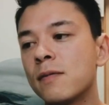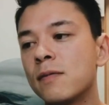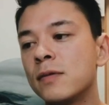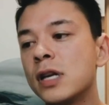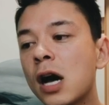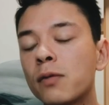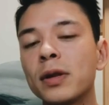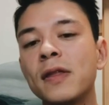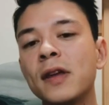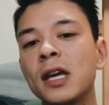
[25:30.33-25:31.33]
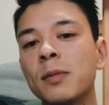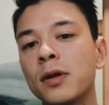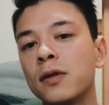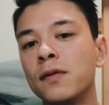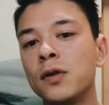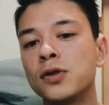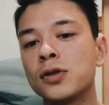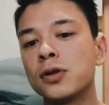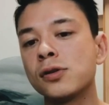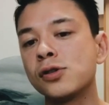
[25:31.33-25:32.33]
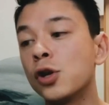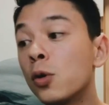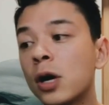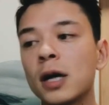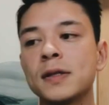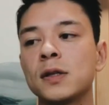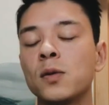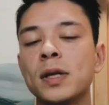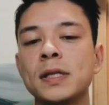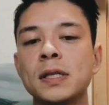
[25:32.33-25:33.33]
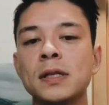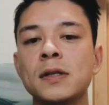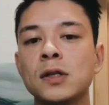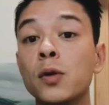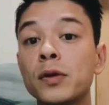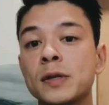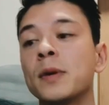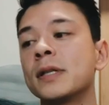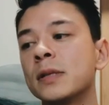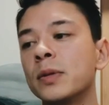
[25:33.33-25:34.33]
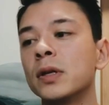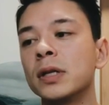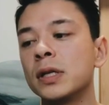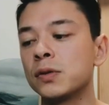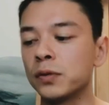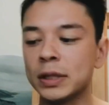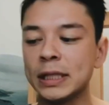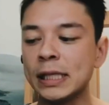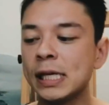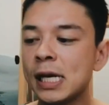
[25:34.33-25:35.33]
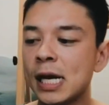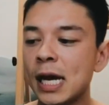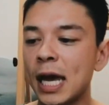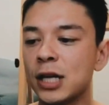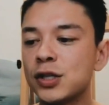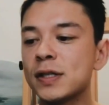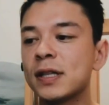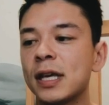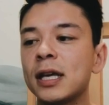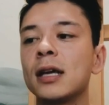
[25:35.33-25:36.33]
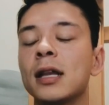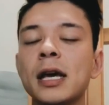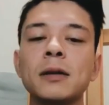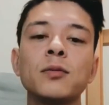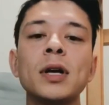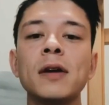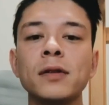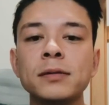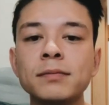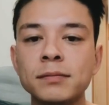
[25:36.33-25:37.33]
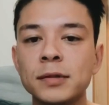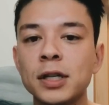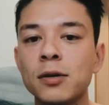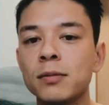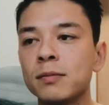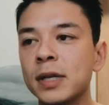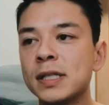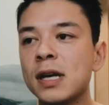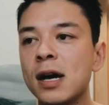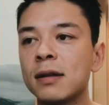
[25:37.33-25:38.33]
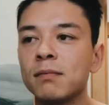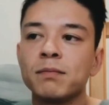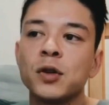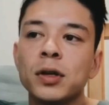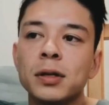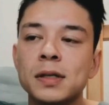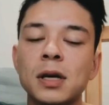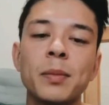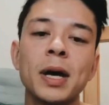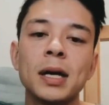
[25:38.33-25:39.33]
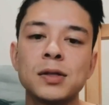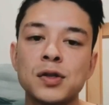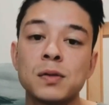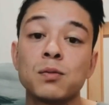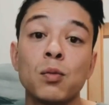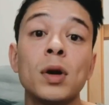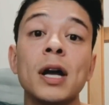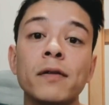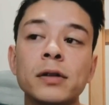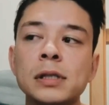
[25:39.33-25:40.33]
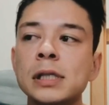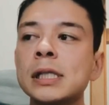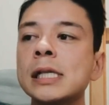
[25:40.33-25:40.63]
not really thinking about the future, no consequences, no responsibilities really, and just thinking whatever, it's not good, it's not bad, it's just whatever.